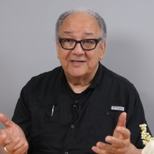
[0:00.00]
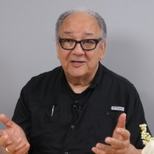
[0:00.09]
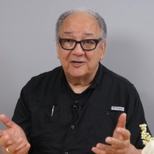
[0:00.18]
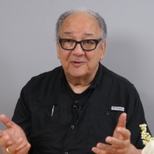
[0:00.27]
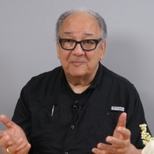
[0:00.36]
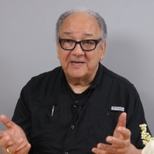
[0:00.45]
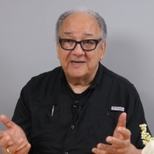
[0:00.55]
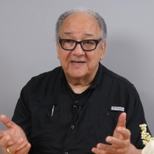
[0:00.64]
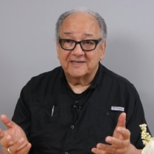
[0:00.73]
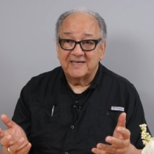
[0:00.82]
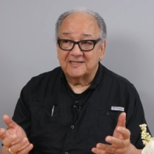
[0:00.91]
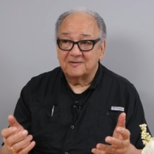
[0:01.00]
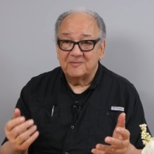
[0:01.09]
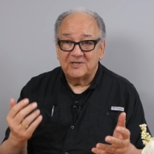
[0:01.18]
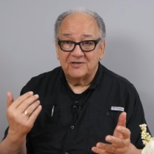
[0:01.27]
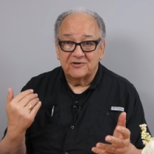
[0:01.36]
you know, it may not get
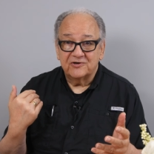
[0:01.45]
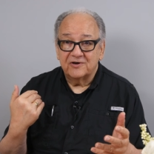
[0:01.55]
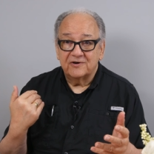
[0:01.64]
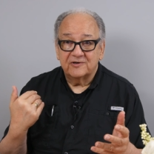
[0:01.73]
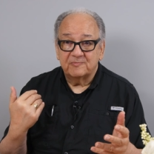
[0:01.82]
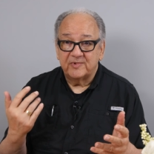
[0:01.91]
them into church,